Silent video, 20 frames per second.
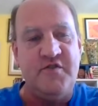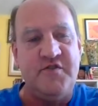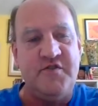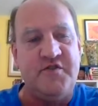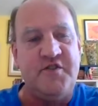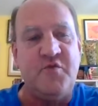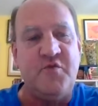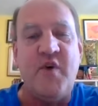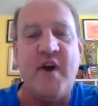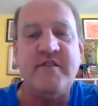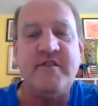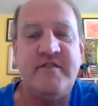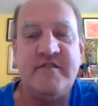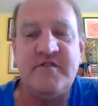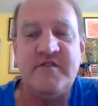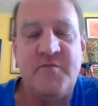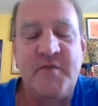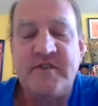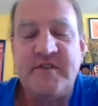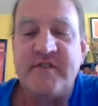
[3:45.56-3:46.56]
the
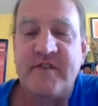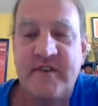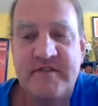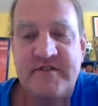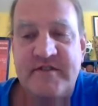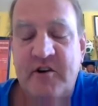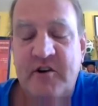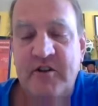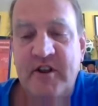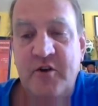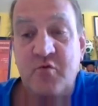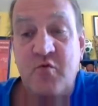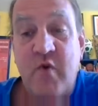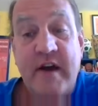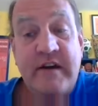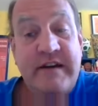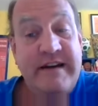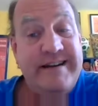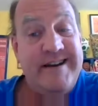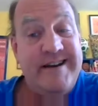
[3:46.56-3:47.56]
racism isn't necessarily
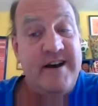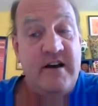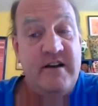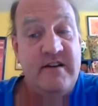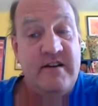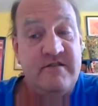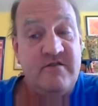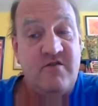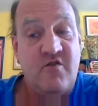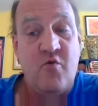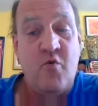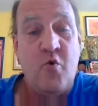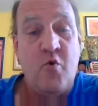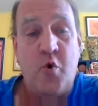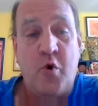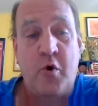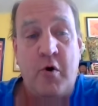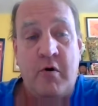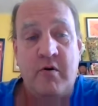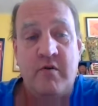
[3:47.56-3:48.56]
recognized
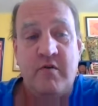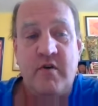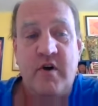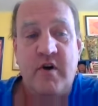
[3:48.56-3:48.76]
or